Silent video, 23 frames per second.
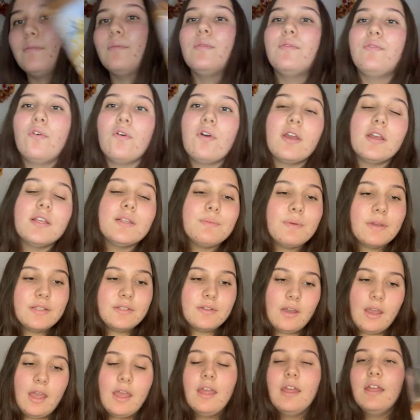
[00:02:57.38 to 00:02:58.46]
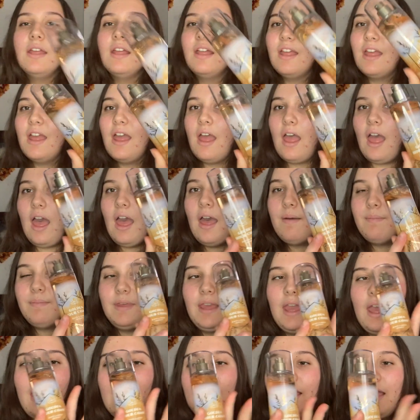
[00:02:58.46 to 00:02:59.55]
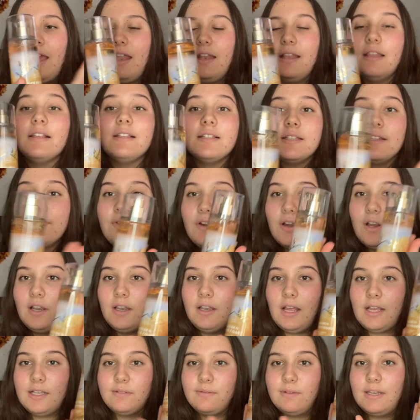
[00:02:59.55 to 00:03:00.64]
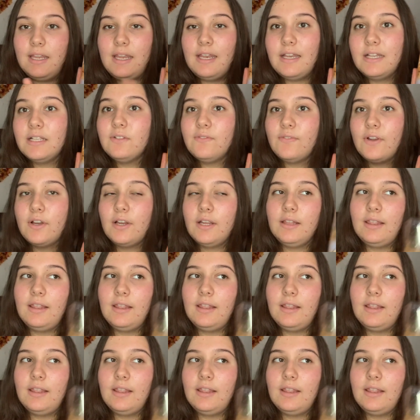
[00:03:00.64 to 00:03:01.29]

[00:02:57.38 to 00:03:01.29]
won't focus, but it's okay. Um, yeah, again, this is a very nice one. It is very